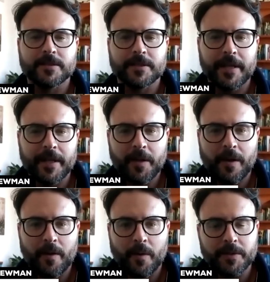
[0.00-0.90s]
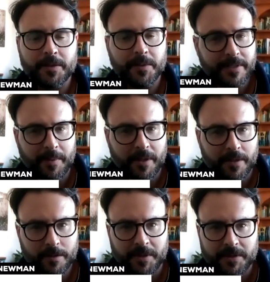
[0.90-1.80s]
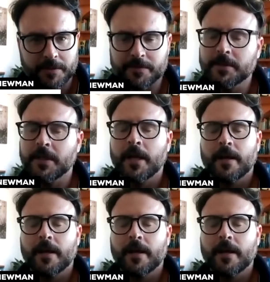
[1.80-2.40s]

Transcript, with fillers: today we're doing something a little bit different.